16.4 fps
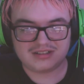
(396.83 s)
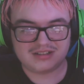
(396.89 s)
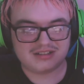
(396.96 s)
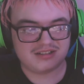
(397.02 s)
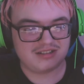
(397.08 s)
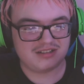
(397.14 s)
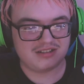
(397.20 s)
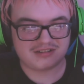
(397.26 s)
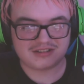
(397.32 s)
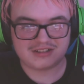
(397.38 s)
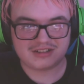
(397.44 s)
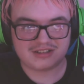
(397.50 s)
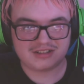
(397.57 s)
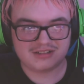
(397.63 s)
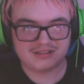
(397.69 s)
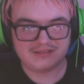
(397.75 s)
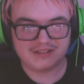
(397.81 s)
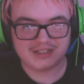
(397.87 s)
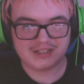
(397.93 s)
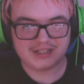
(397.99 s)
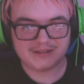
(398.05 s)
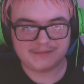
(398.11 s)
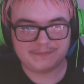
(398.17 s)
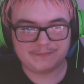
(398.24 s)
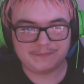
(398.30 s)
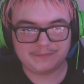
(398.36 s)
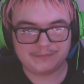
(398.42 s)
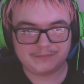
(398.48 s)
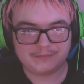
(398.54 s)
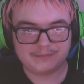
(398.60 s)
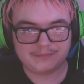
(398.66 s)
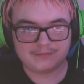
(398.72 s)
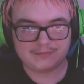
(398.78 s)
You're gonna get. Yeah.
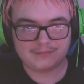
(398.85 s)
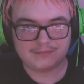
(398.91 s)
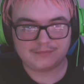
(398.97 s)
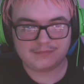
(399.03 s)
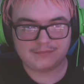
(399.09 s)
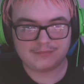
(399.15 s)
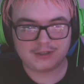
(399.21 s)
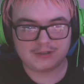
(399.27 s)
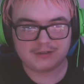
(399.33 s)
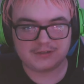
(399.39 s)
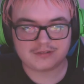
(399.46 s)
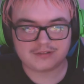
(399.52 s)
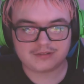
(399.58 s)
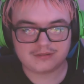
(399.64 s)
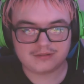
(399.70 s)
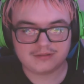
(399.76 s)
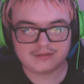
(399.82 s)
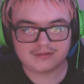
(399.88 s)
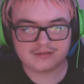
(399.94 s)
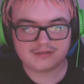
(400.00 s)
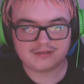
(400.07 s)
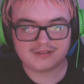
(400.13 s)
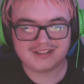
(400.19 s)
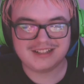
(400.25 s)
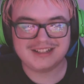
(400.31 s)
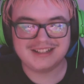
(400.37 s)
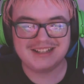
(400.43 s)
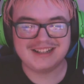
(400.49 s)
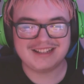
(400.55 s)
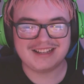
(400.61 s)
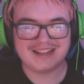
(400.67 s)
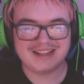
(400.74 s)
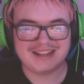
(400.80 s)
You just...
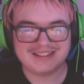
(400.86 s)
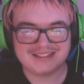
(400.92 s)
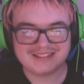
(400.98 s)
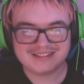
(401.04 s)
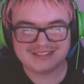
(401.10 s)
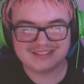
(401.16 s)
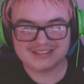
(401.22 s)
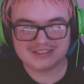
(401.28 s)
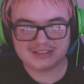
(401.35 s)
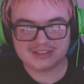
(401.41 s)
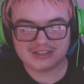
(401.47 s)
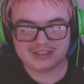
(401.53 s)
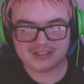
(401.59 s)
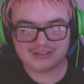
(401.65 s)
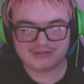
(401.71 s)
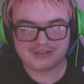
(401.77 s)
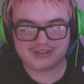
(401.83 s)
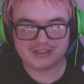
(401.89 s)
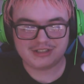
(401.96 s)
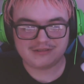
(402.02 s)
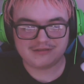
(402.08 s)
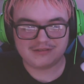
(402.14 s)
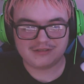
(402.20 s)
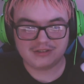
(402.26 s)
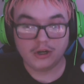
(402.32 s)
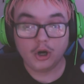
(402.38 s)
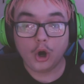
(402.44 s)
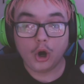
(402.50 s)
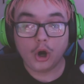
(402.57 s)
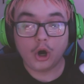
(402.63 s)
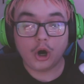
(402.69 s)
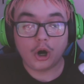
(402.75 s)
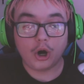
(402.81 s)
yeah. Oh shit.
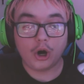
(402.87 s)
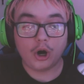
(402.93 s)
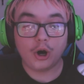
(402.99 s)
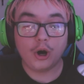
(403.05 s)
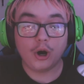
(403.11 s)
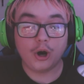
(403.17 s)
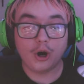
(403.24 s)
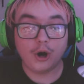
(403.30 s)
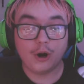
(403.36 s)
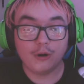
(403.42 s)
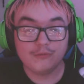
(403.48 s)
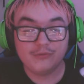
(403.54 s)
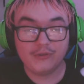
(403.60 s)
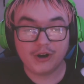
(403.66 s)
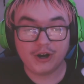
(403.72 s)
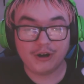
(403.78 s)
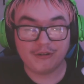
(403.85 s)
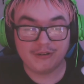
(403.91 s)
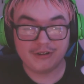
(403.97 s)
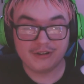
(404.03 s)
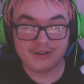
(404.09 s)
Oh no.